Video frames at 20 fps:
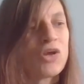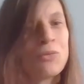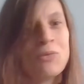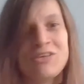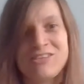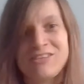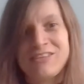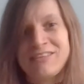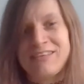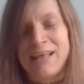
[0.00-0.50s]

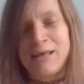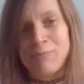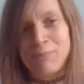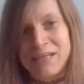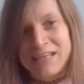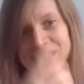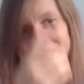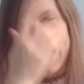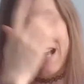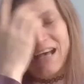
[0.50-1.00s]
which is their
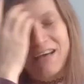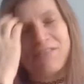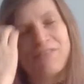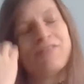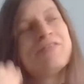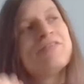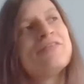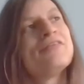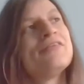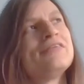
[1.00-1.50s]
PDF.
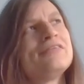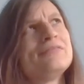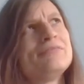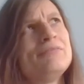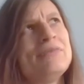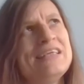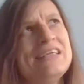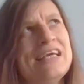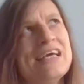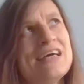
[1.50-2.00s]

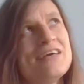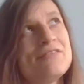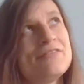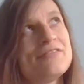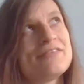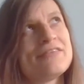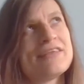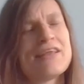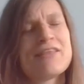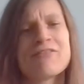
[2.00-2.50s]
PDF
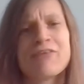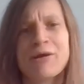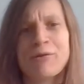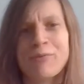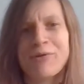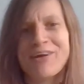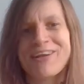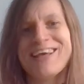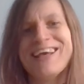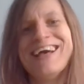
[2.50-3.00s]
is that the
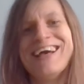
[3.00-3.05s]
right word?